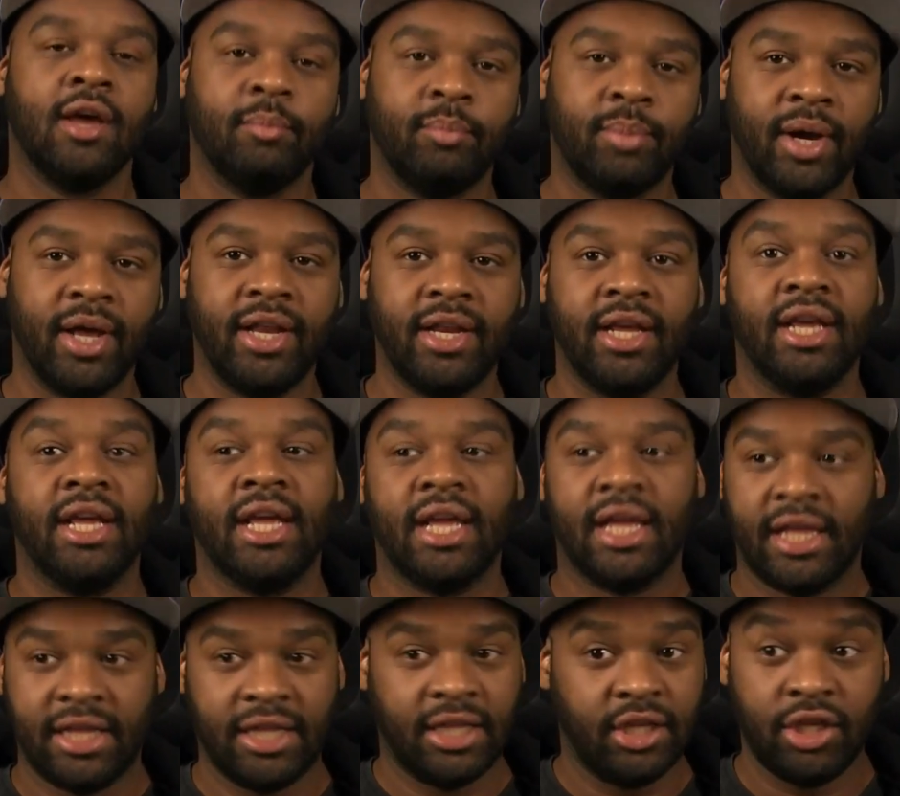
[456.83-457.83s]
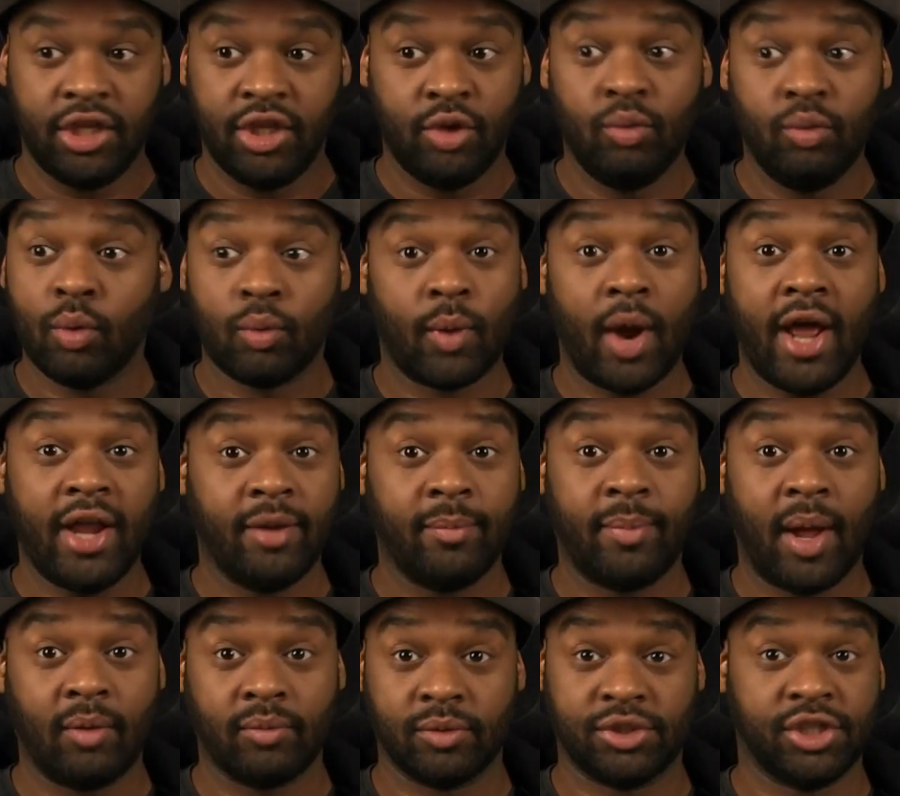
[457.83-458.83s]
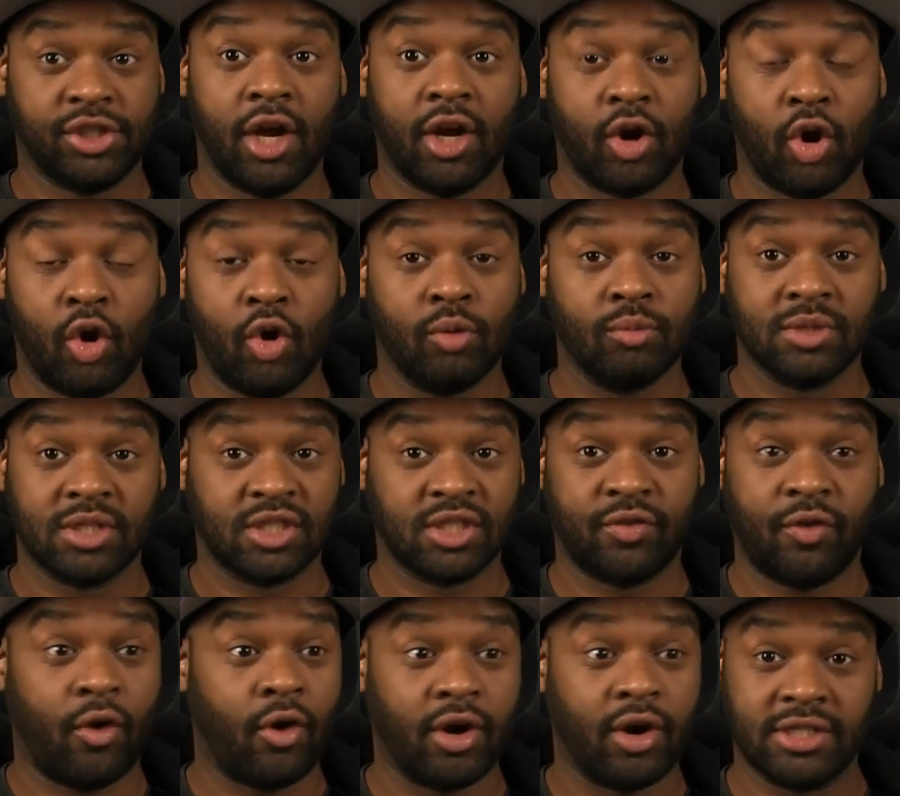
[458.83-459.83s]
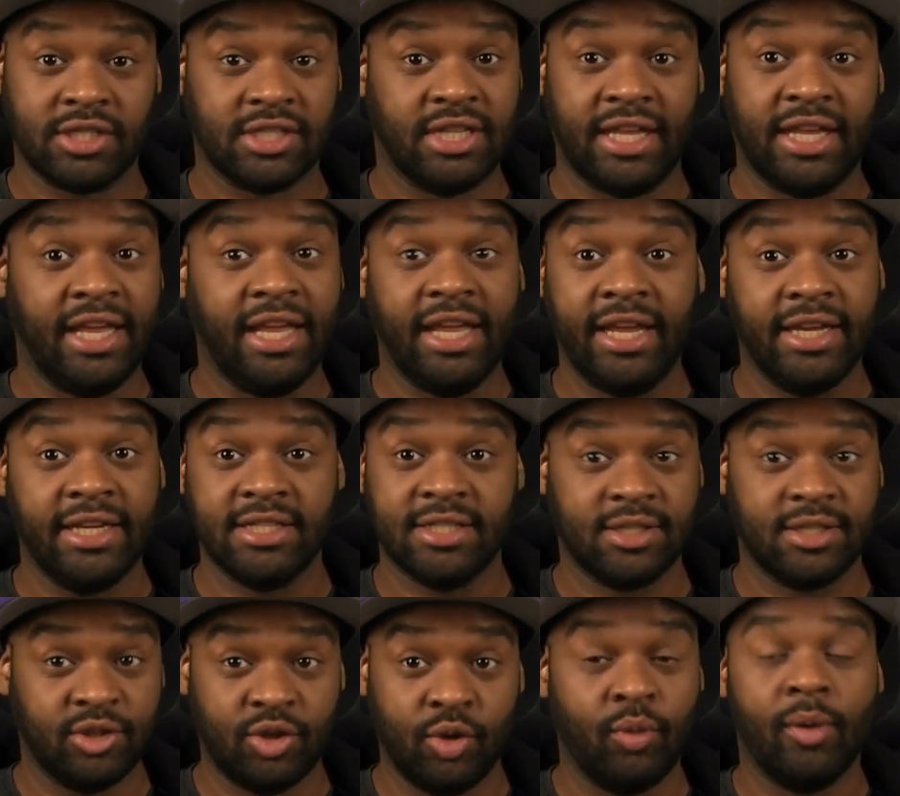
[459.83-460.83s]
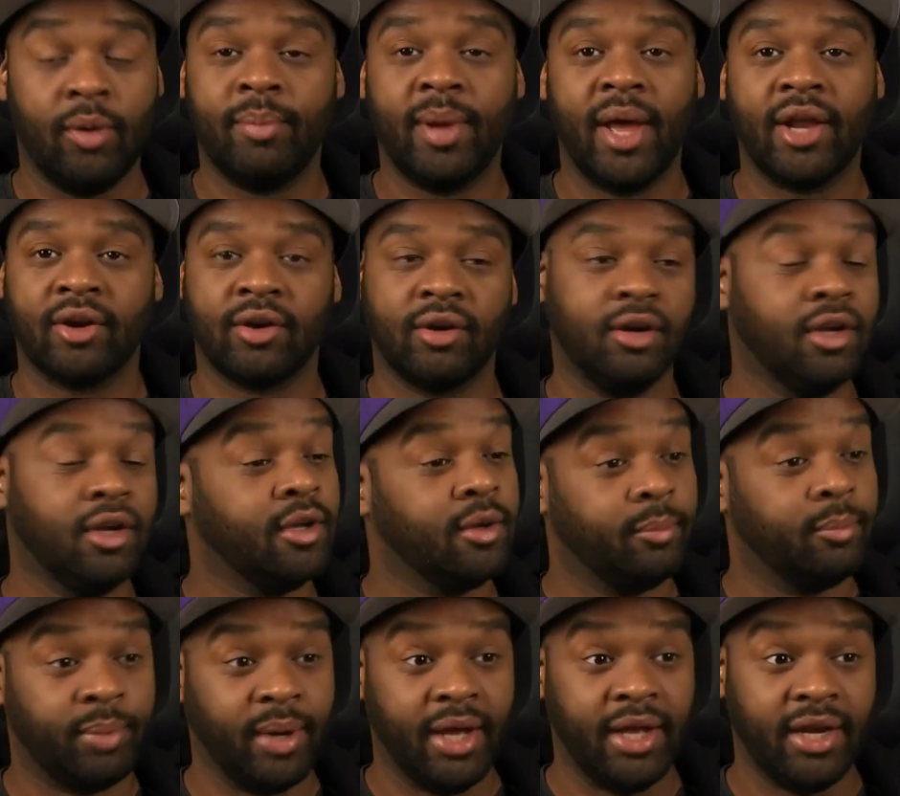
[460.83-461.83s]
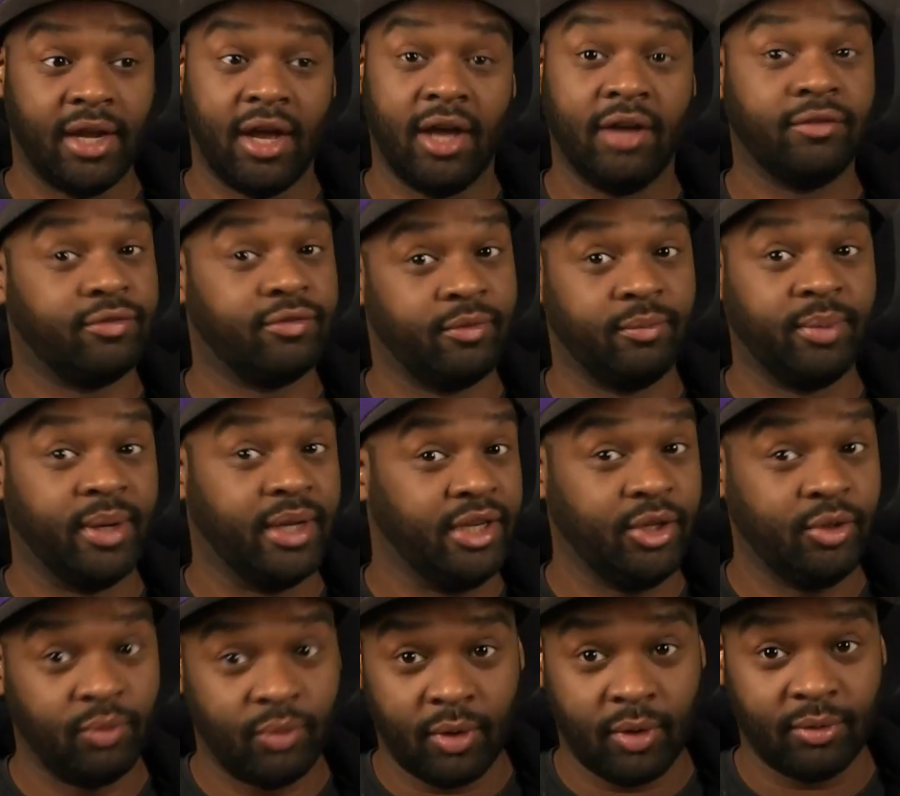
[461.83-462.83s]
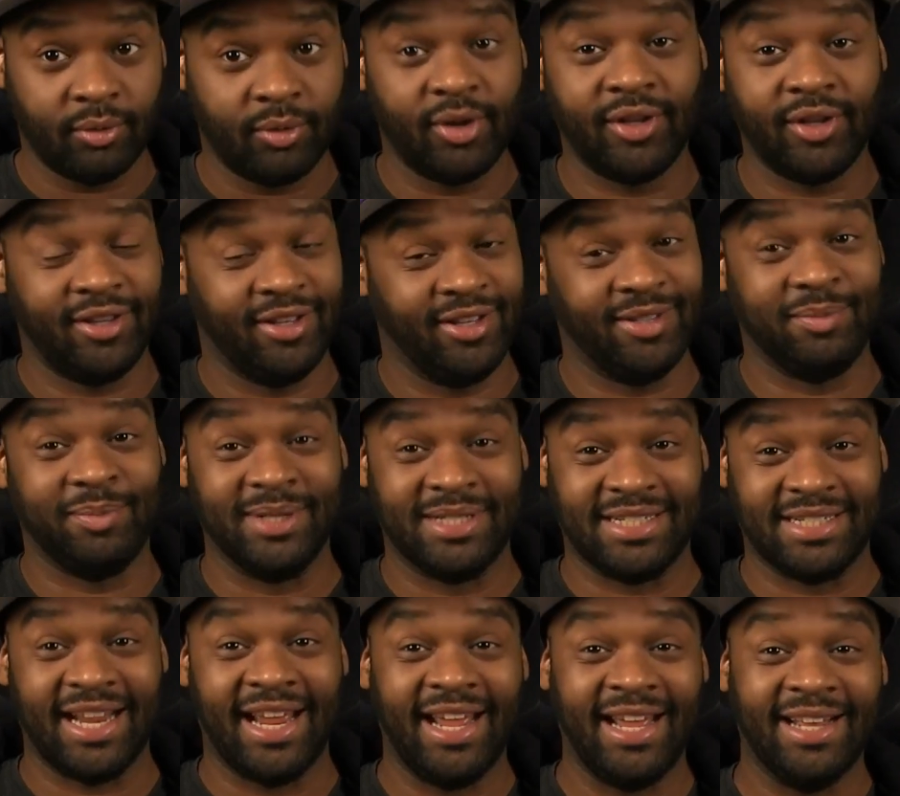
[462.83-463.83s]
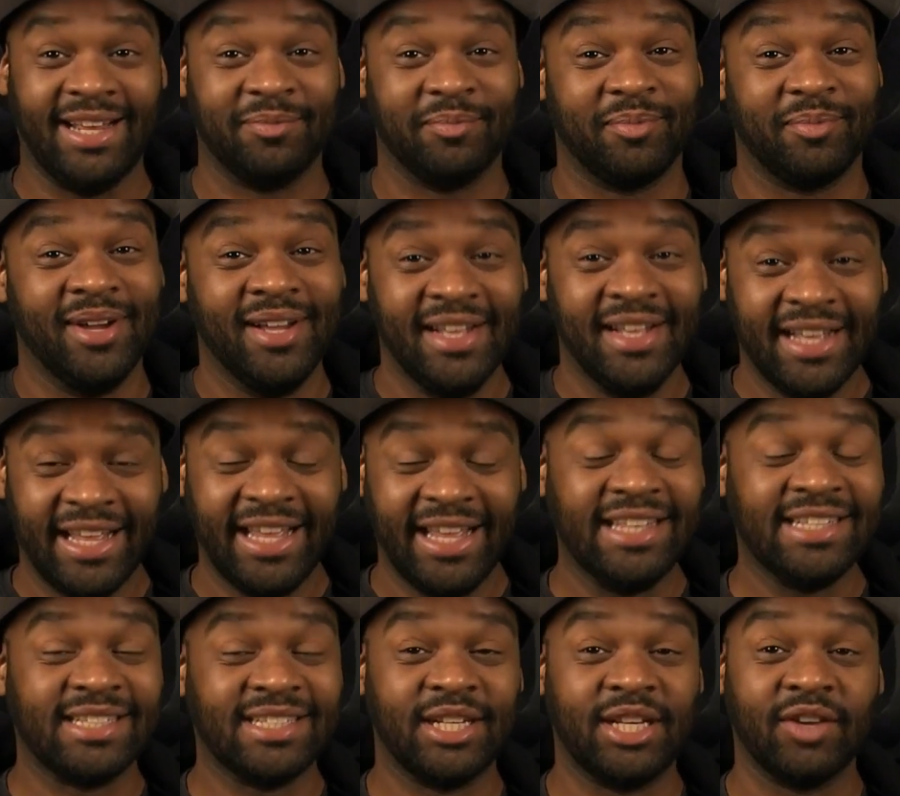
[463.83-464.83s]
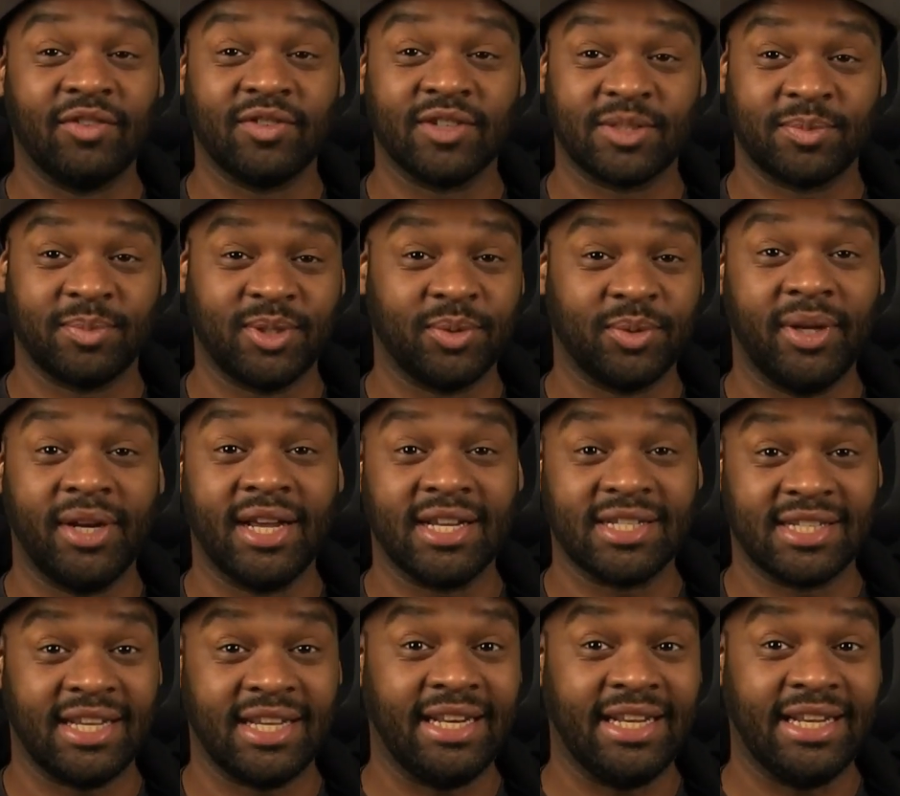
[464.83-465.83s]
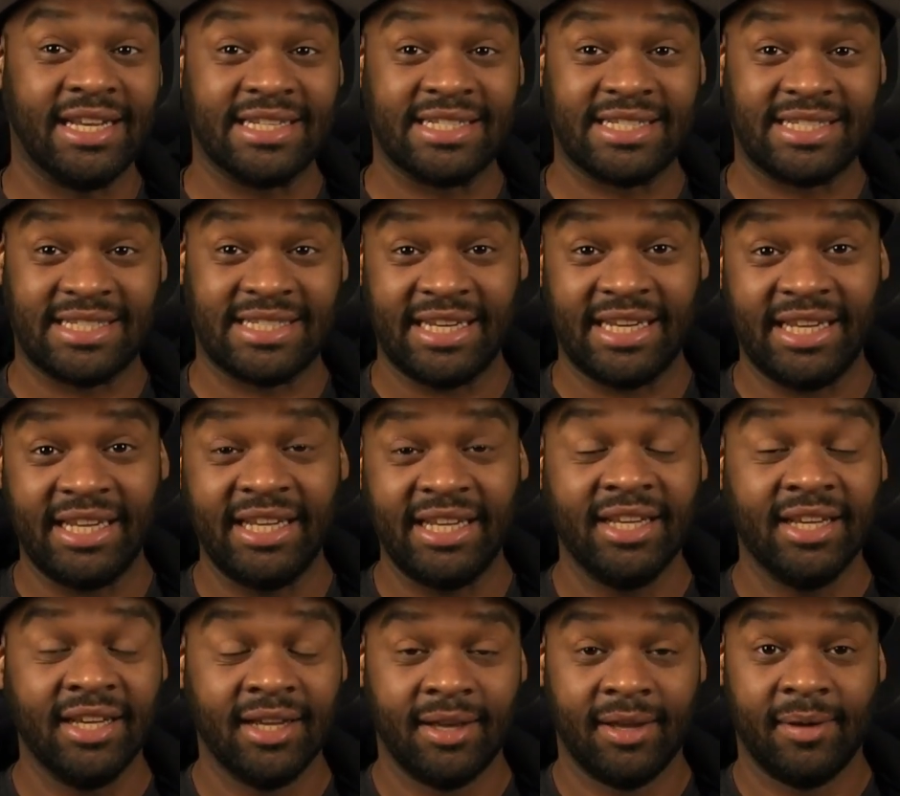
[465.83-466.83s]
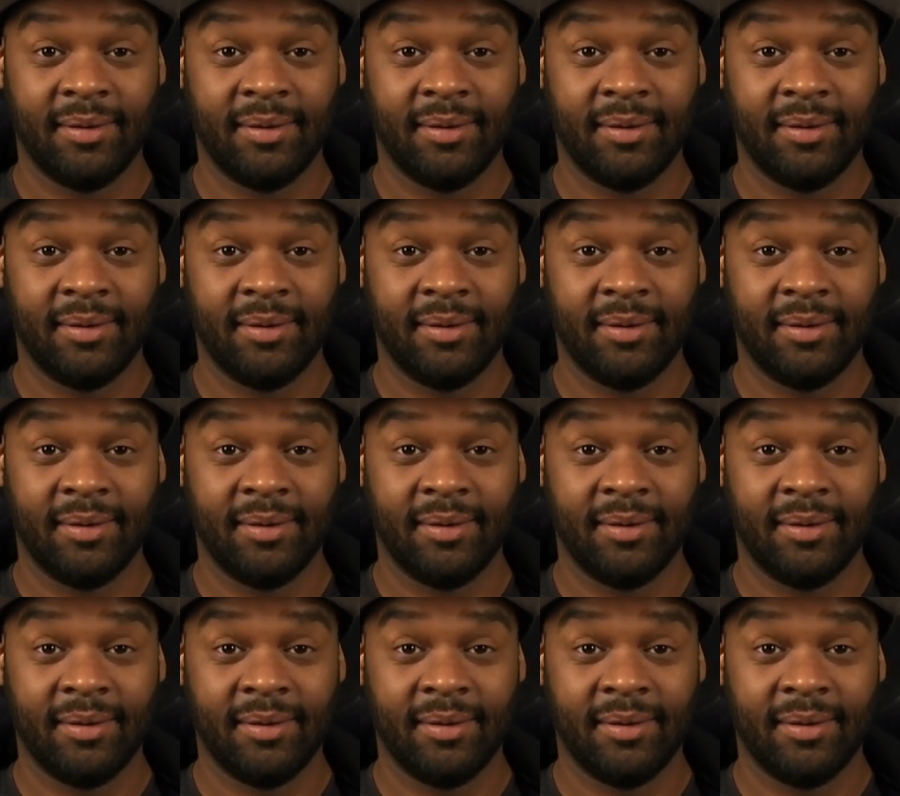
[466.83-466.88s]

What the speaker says: But you were right about Rashawn Holmes as far as the Kings doing better, but you weren't but saying he's the difference between us getting a C